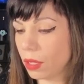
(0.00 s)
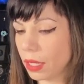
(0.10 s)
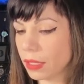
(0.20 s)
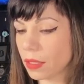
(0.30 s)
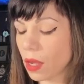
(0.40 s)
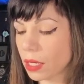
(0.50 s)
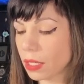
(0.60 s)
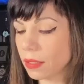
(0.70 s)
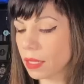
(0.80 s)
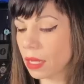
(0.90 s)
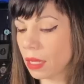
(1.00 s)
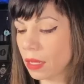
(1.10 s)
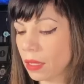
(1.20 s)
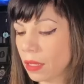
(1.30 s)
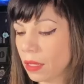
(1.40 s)
It's not
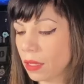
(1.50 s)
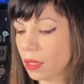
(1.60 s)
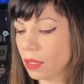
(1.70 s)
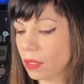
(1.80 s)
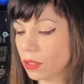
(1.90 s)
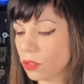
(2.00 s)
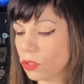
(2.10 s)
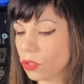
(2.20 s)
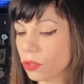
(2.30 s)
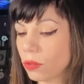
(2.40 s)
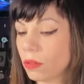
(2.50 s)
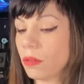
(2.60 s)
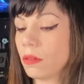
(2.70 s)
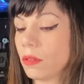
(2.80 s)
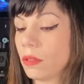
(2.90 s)
easy
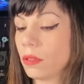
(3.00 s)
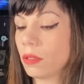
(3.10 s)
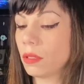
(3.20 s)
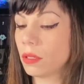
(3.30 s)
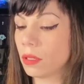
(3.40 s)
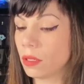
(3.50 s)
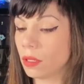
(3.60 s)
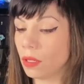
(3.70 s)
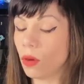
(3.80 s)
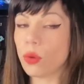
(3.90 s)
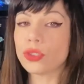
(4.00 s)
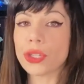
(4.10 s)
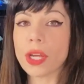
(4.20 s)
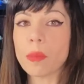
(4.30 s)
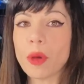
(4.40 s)
to hold
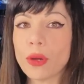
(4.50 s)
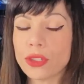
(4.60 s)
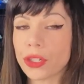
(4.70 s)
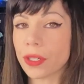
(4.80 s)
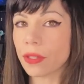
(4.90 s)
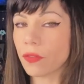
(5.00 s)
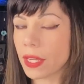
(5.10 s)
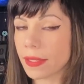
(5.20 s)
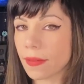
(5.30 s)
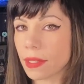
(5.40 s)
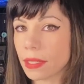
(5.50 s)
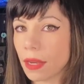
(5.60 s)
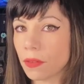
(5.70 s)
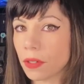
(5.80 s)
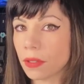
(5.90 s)
your composure in the face of the
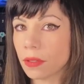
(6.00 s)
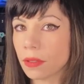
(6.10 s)
devil.